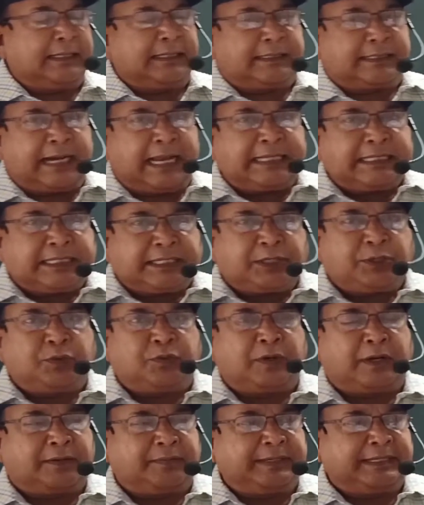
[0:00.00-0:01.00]
transitive
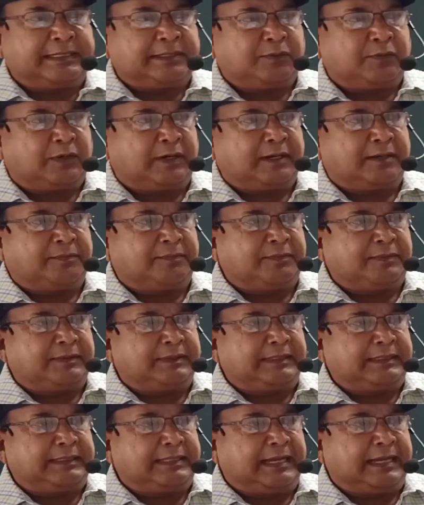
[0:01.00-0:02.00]
verb is a verb
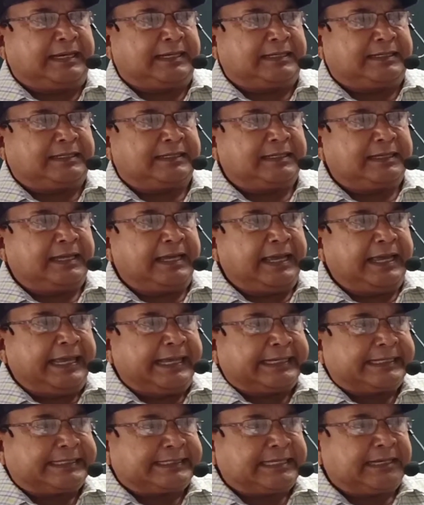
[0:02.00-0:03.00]
that
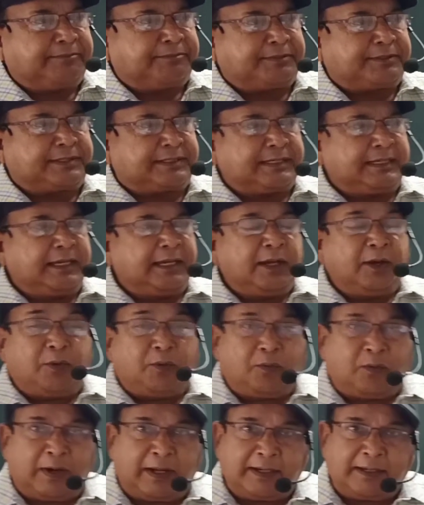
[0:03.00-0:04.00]
accepts
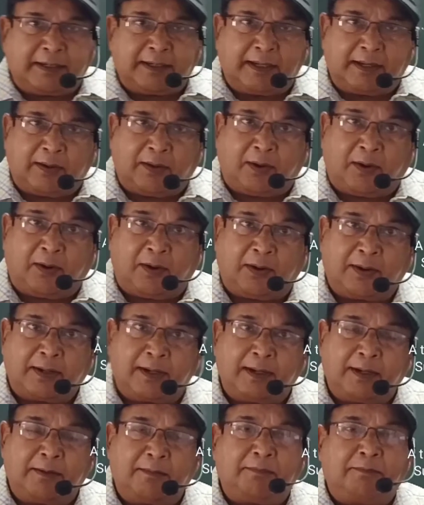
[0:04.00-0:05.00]
one or
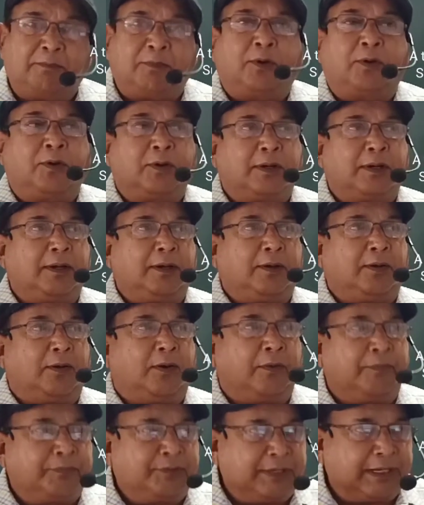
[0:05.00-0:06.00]
more
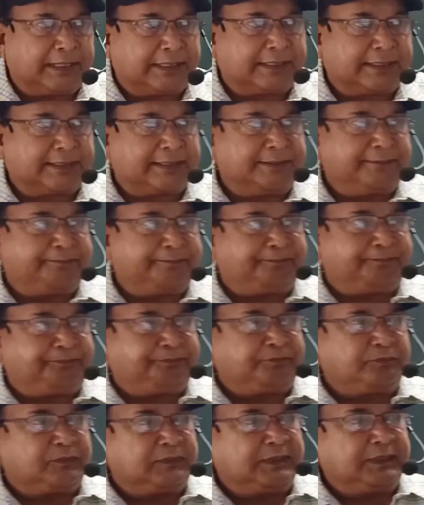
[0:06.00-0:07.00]
objects,
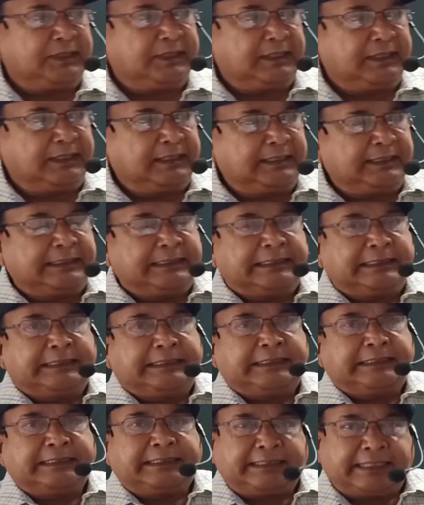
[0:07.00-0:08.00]

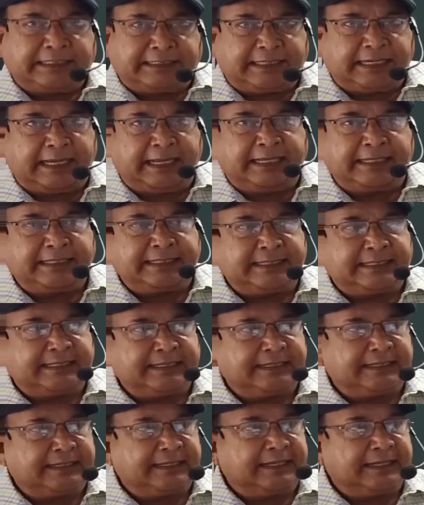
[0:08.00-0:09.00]
such as